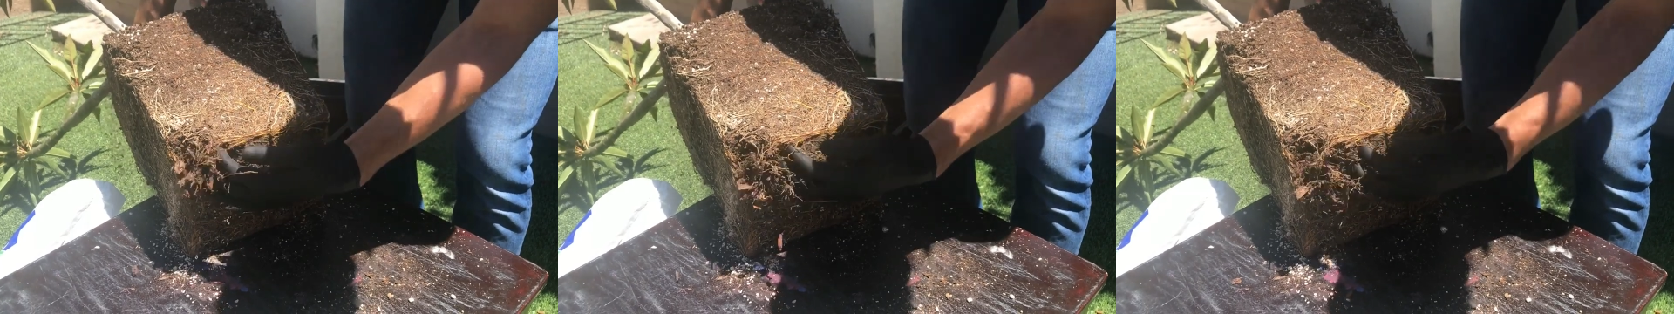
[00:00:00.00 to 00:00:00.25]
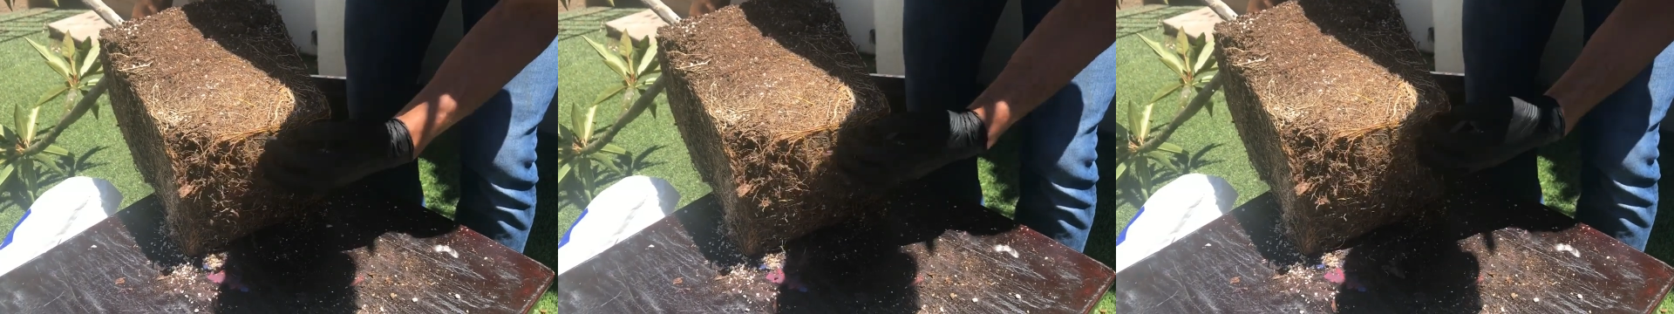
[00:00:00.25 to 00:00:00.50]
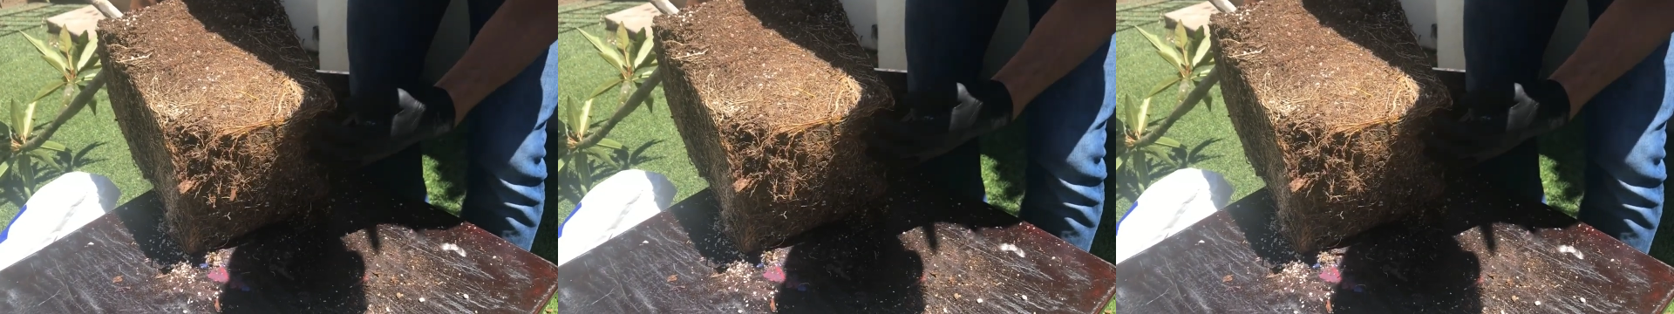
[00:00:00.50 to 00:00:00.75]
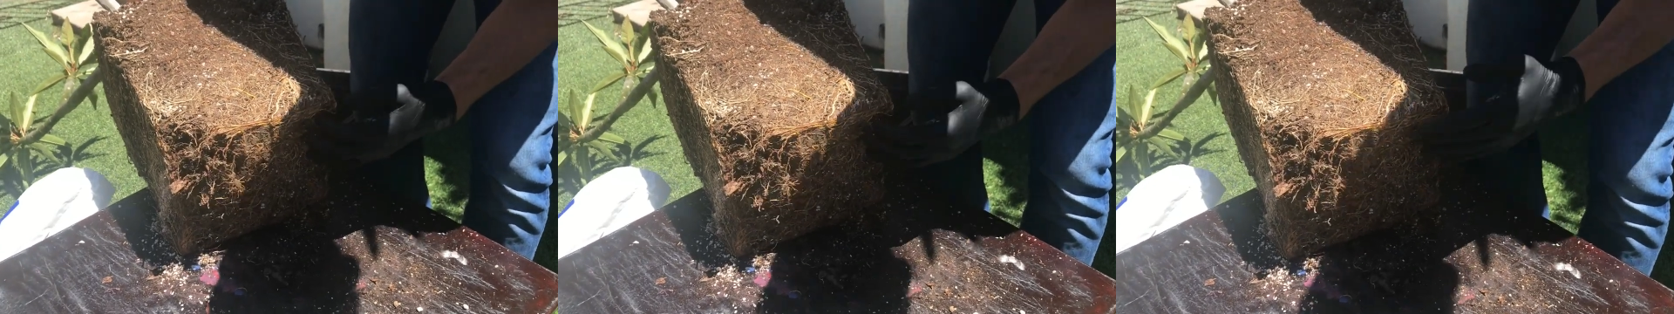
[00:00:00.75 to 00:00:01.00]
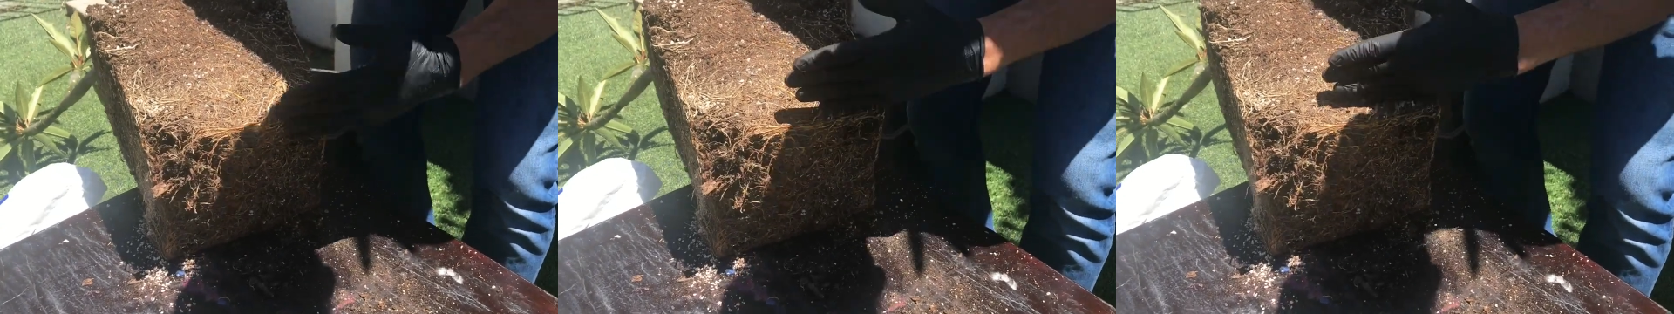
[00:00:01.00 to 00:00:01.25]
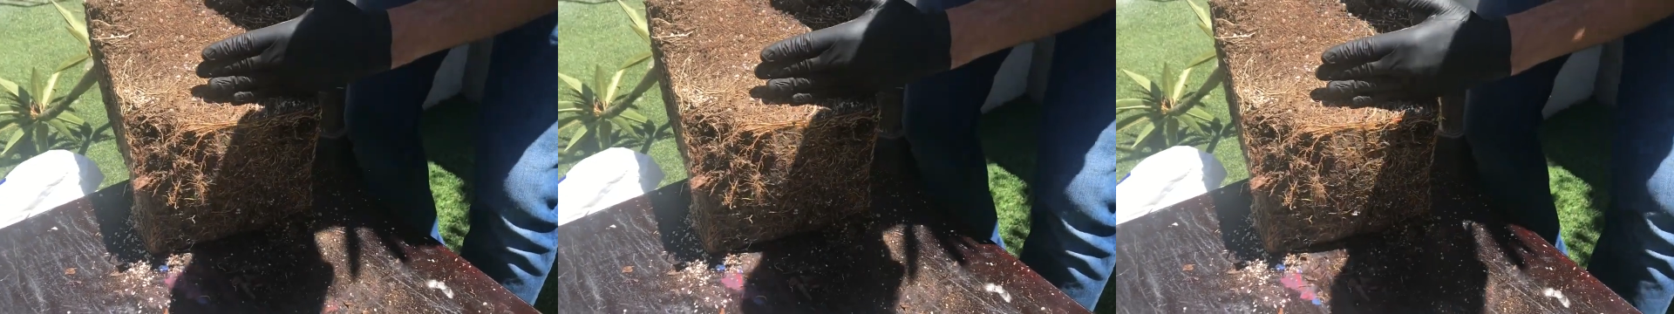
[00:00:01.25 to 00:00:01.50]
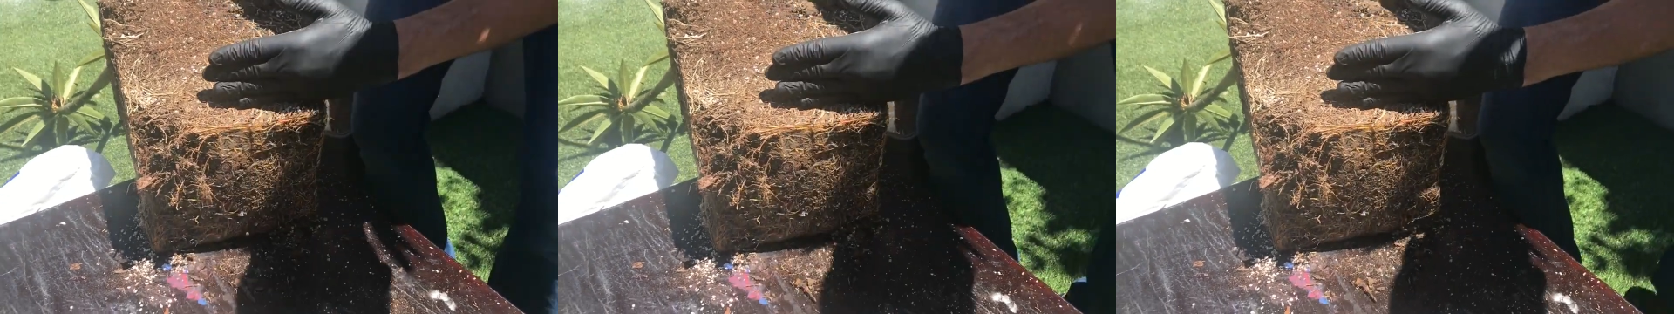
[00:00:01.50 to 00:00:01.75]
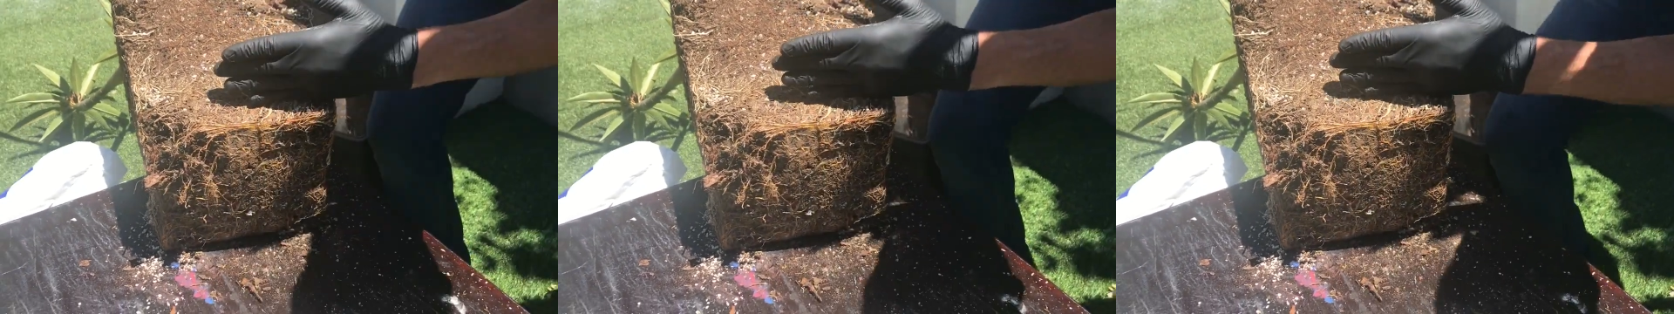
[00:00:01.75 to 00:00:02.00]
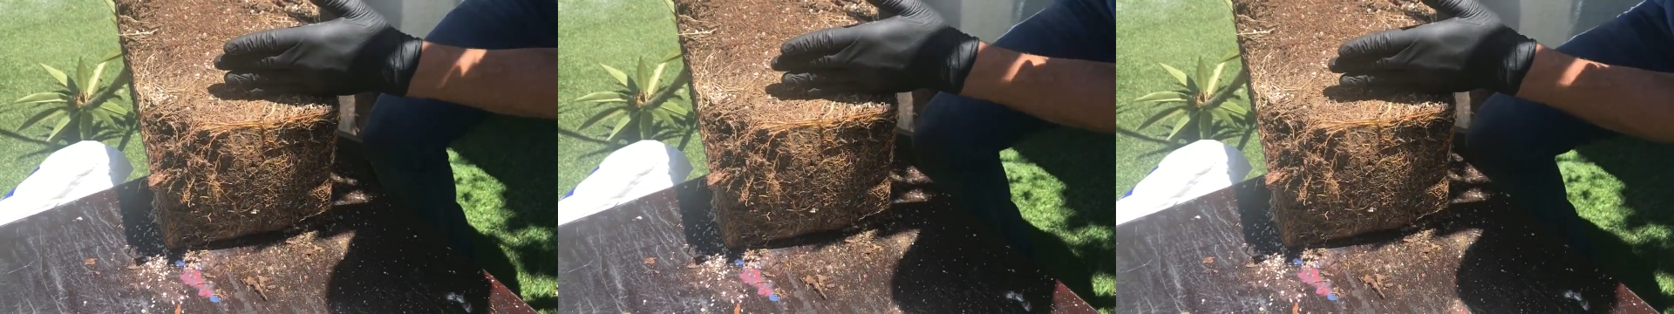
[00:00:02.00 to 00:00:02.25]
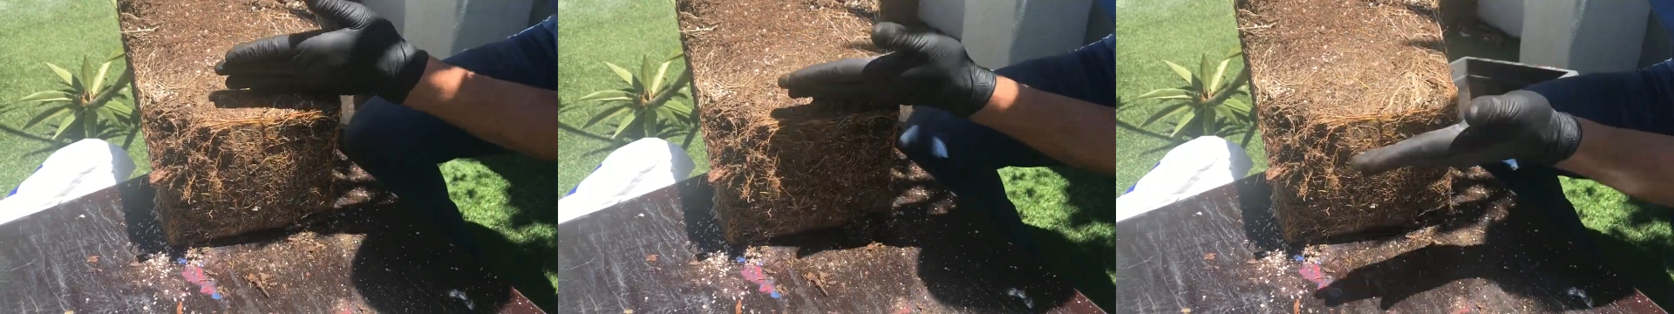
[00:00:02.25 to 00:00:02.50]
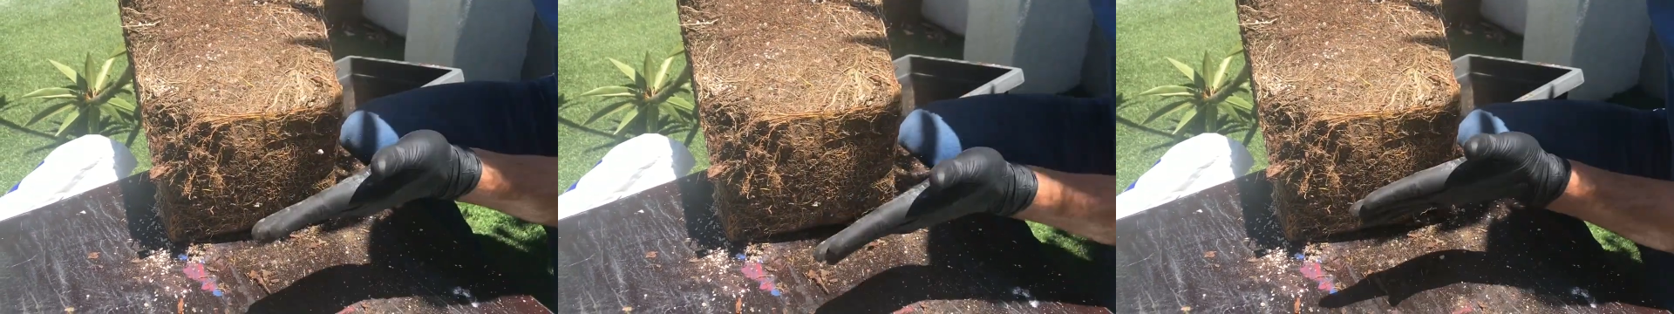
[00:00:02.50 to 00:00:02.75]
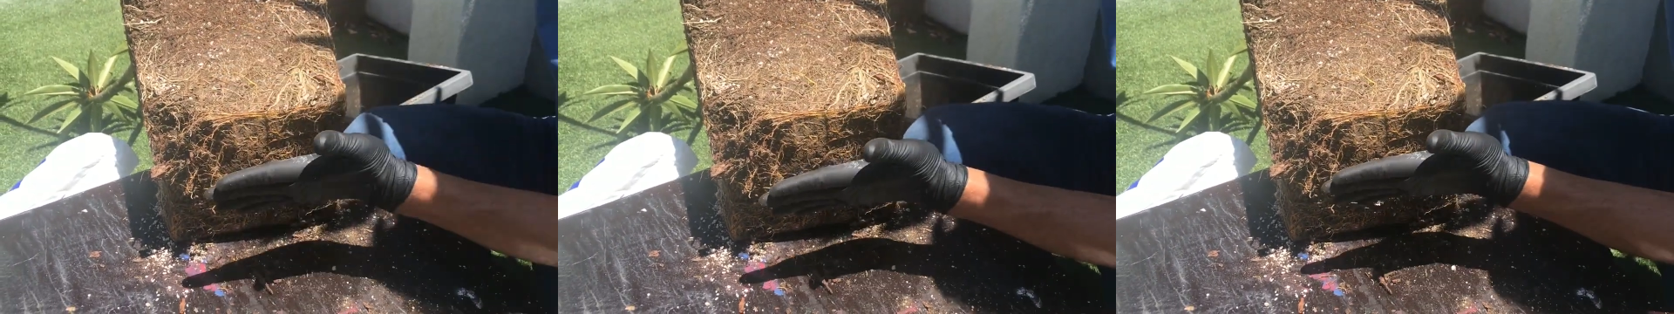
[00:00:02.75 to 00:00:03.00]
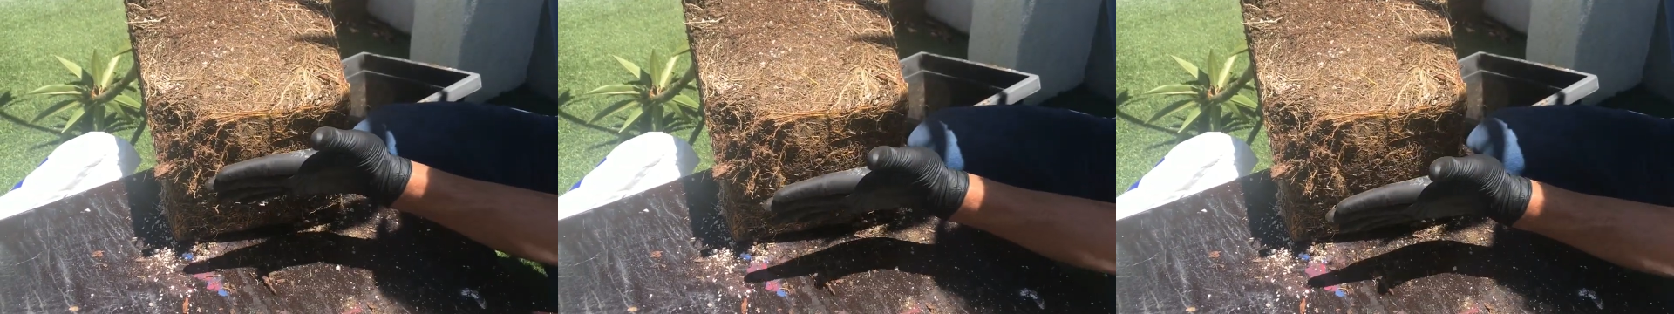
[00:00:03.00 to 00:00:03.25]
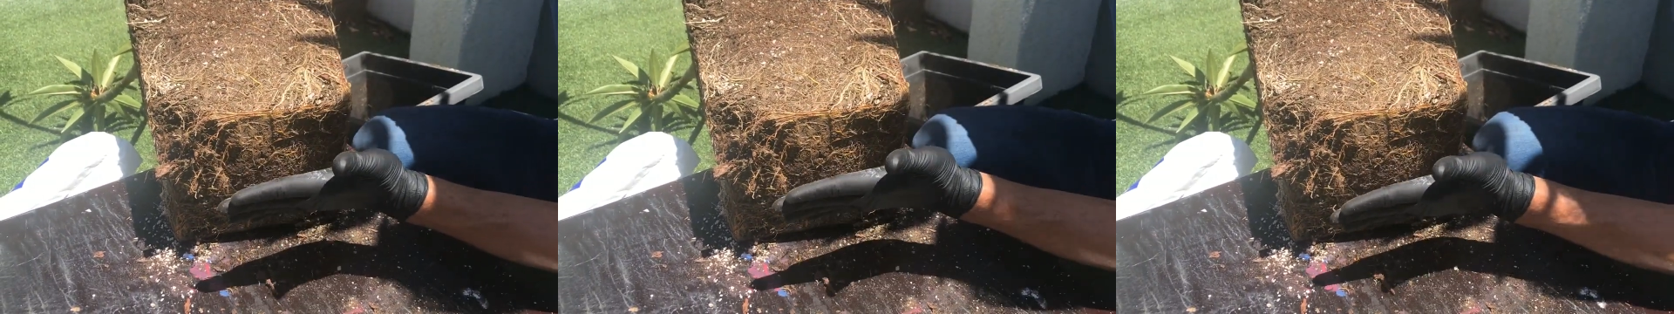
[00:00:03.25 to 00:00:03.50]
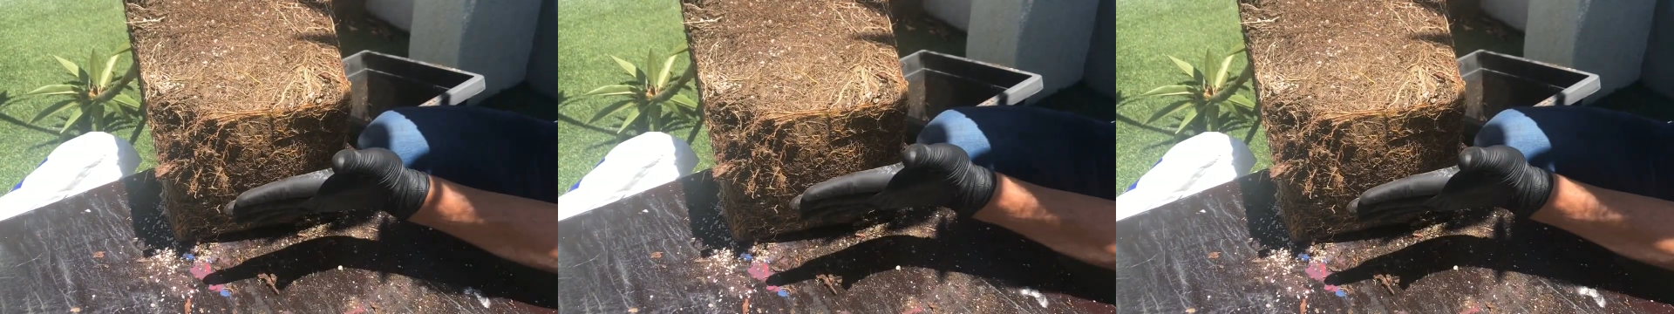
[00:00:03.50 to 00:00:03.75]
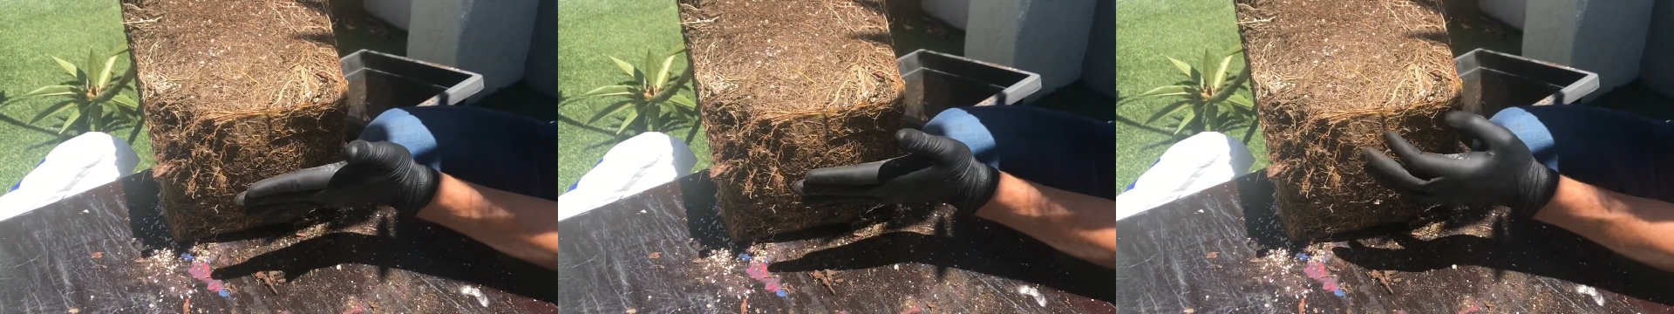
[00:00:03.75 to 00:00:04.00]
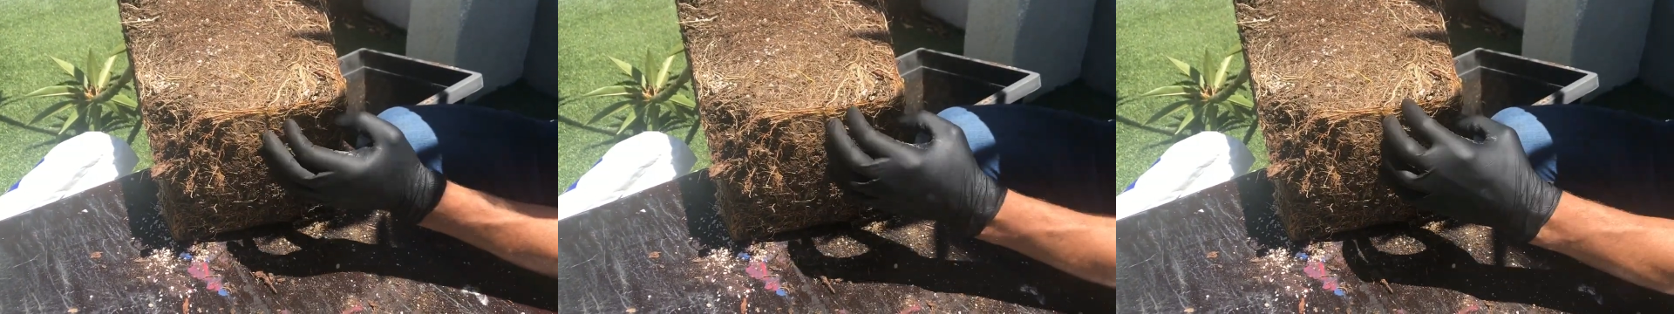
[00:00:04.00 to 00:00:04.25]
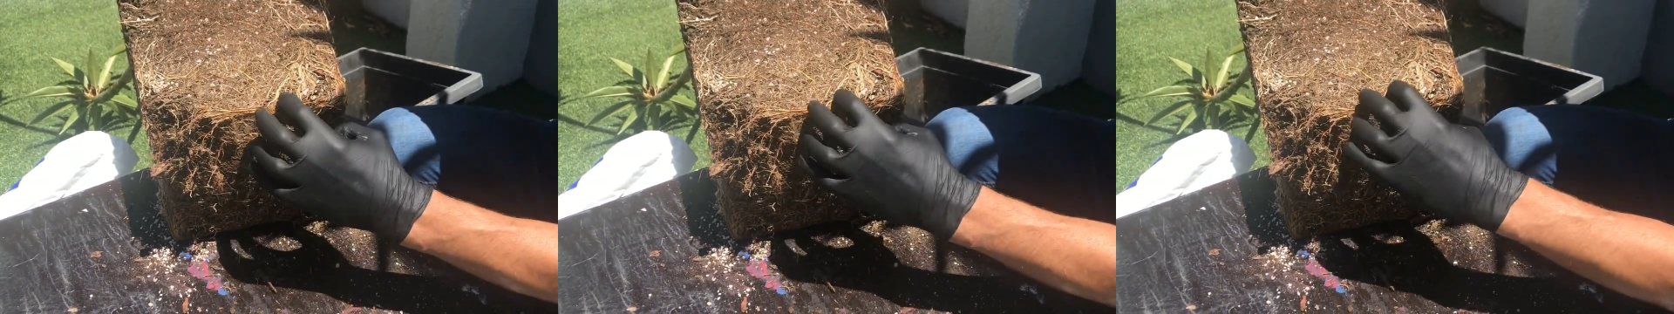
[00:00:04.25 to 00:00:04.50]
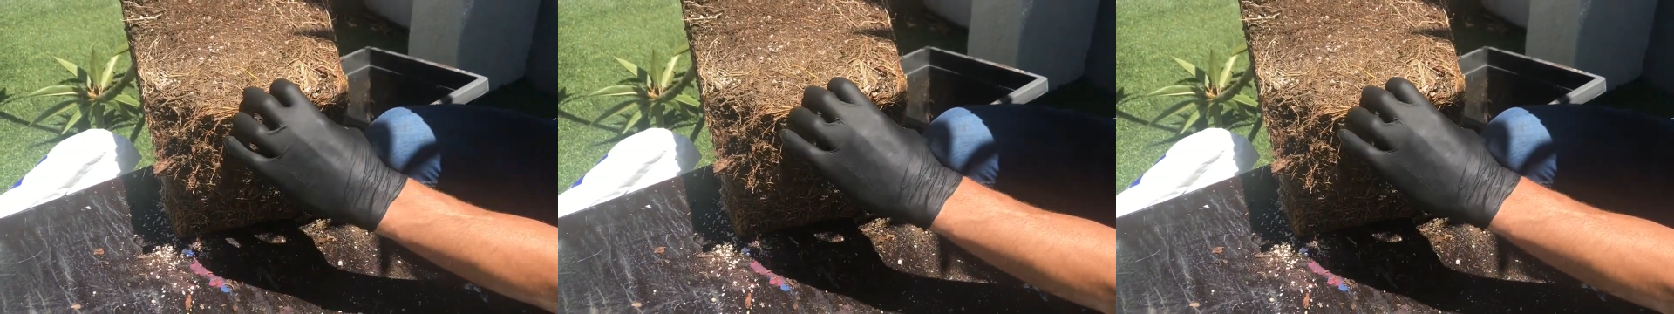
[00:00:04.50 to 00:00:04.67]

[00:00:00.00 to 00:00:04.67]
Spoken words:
[unreadable: no face in view]